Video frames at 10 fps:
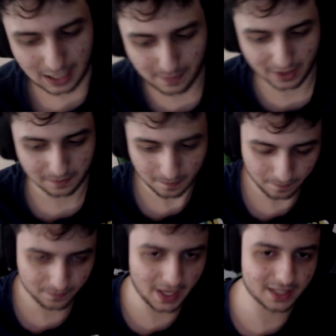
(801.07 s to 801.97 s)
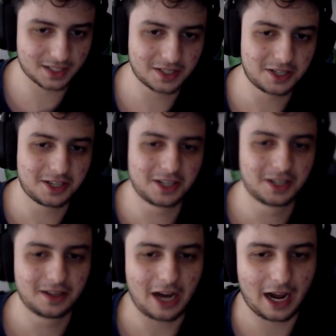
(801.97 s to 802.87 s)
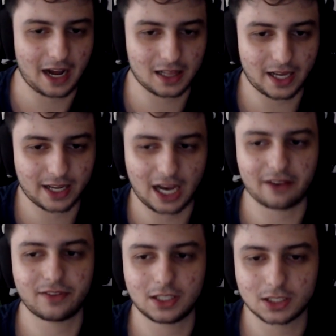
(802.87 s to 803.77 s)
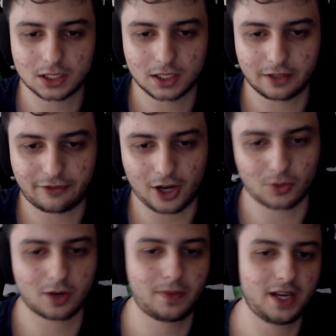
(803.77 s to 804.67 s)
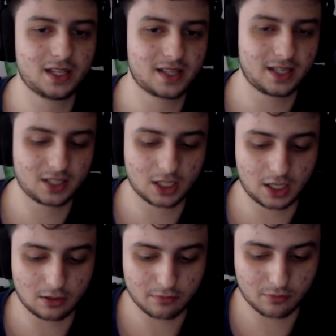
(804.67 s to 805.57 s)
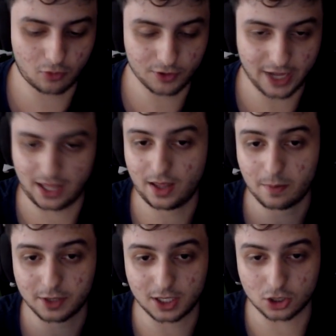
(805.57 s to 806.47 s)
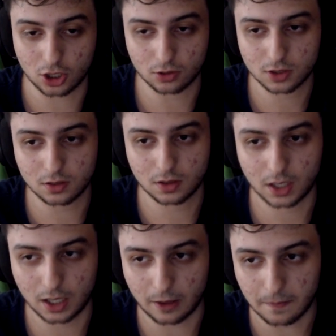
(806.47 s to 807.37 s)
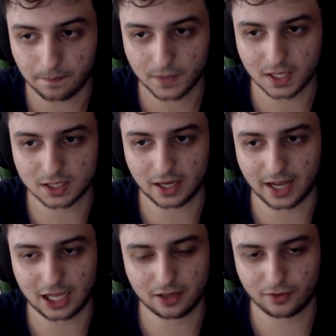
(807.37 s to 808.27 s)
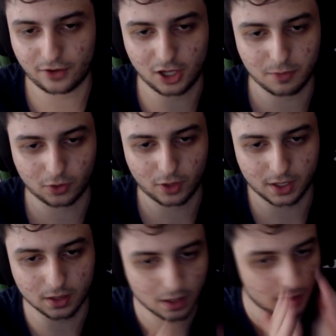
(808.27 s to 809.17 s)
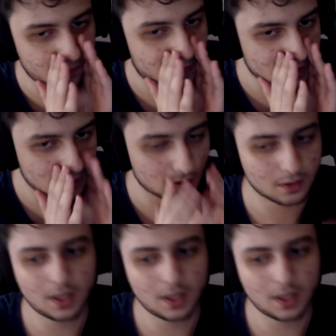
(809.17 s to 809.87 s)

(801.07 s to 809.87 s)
mean, I like having a follower base that is 99% jokes. Because again, if you follow me on Twitter, please do.